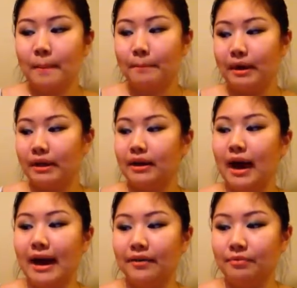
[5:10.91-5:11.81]
But
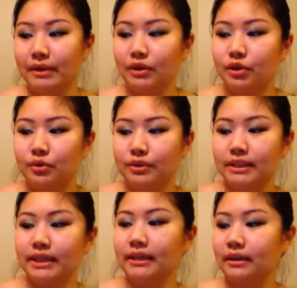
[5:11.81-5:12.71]
I've been
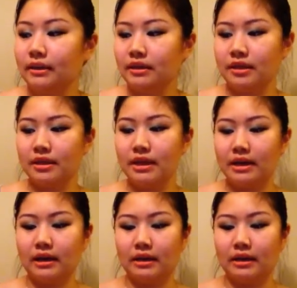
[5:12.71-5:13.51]
using the